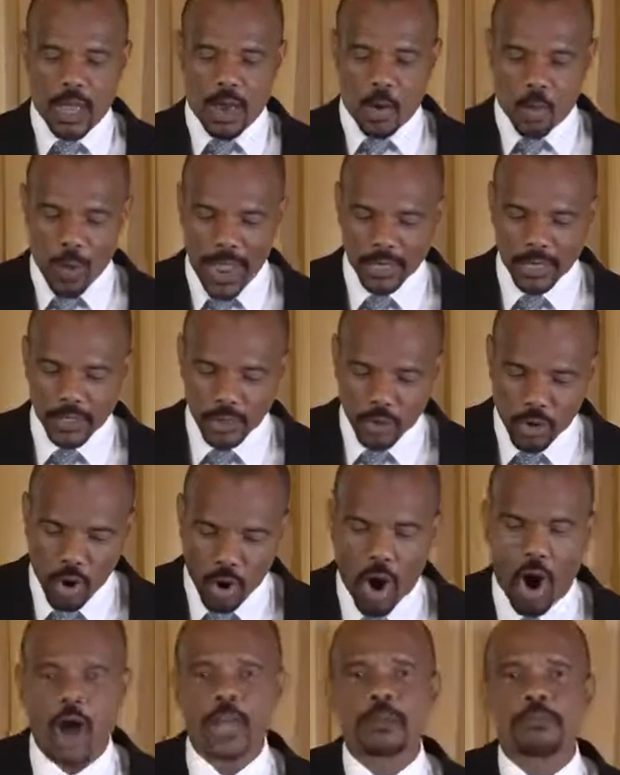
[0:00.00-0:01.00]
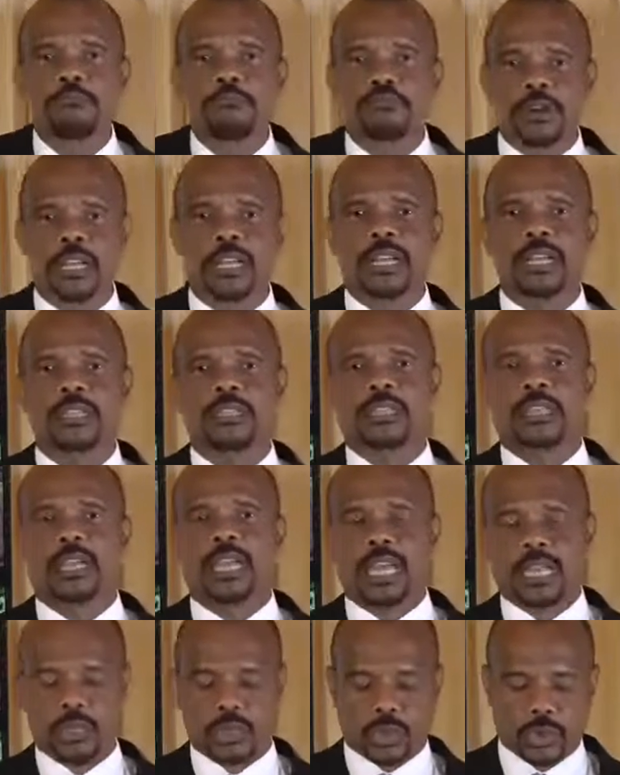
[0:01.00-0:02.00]
when God breathed
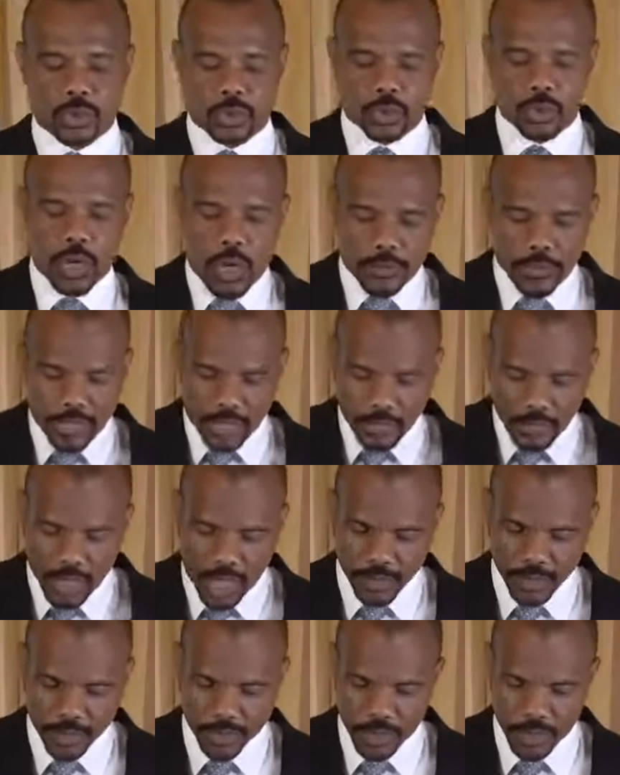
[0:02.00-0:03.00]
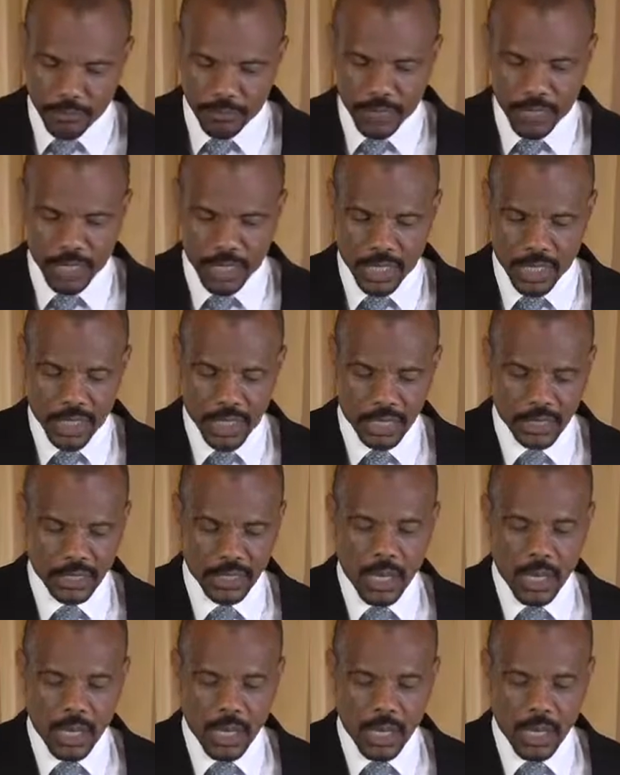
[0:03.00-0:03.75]
into the dust of the earth